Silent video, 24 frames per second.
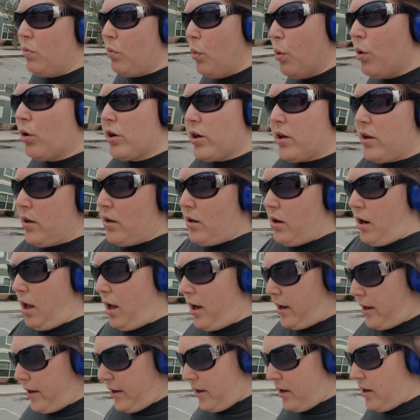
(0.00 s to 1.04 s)
working a
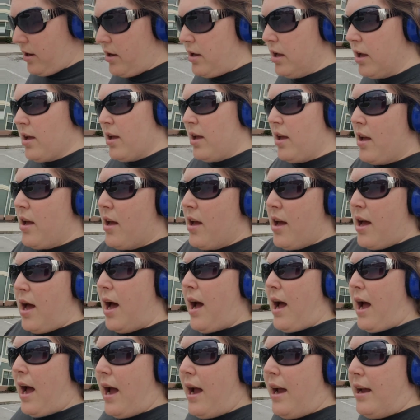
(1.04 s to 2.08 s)
lot,
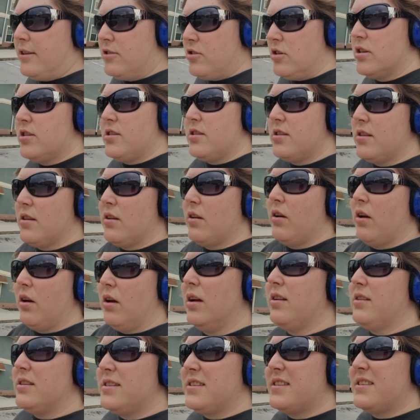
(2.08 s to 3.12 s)
I just
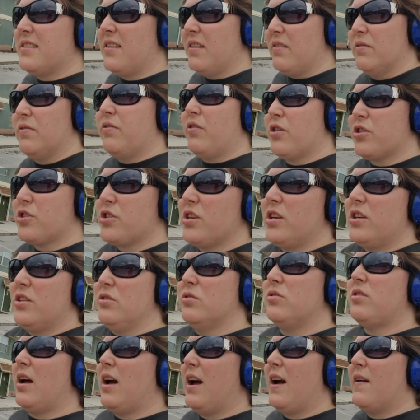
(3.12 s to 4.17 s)
unfortunately
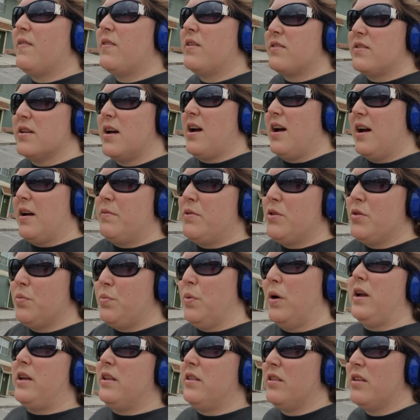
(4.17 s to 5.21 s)
do not have the time to
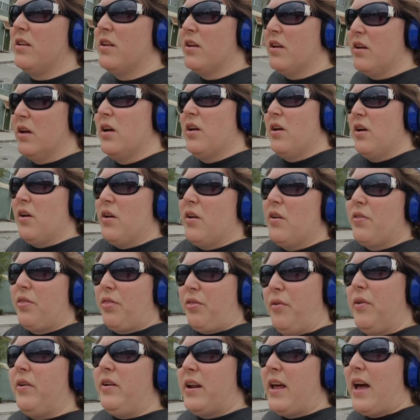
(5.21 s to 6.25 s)
wait
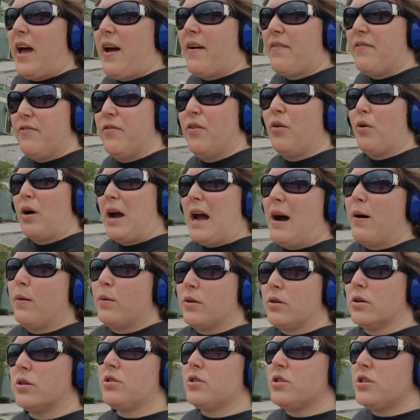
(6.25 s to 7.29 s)
3.5, 4
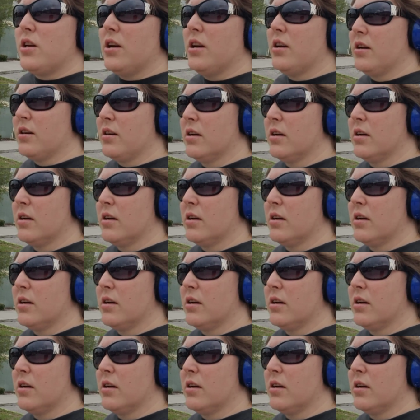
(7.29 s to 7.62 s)
hours